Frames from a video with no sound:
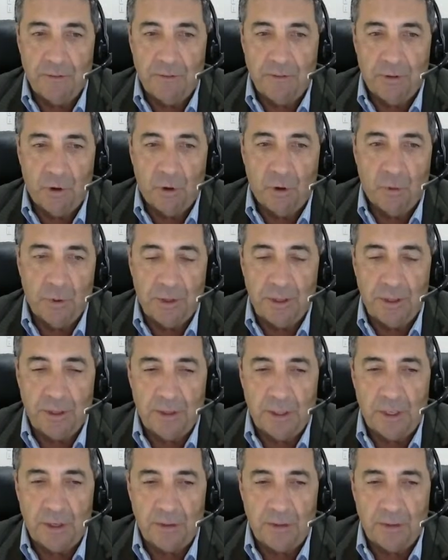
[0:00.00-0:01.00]
fall within
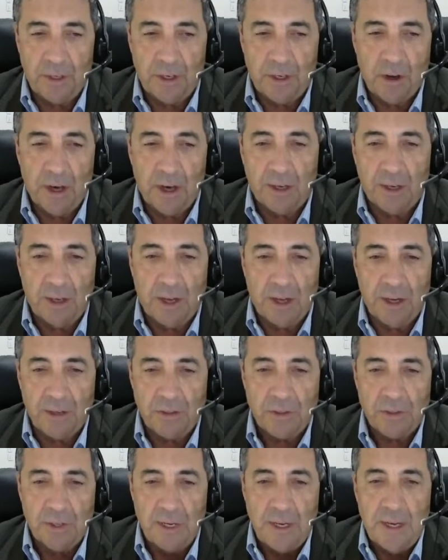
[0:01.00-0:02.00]
the
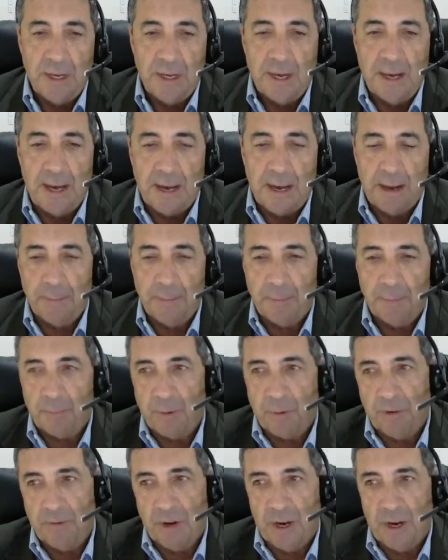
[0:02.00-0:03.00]
guidelines, but
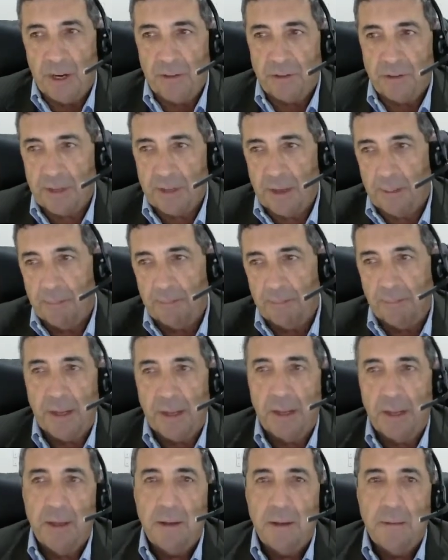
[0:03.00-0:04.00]
provides some
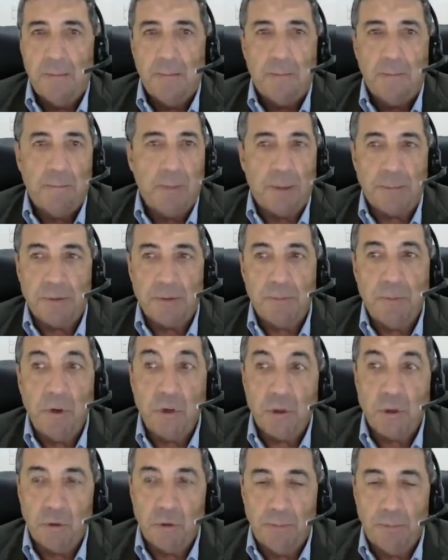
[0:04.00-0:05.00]
perhaps
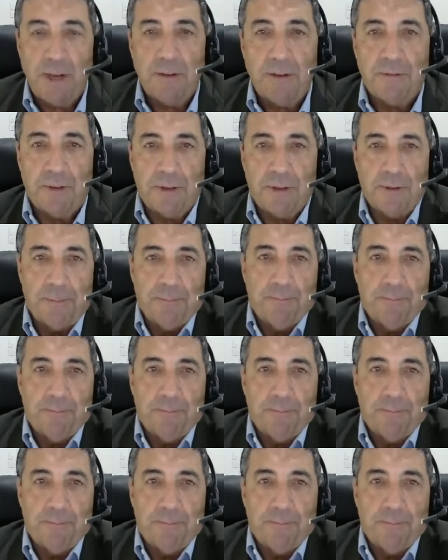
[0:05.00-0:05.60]
mutual benefit.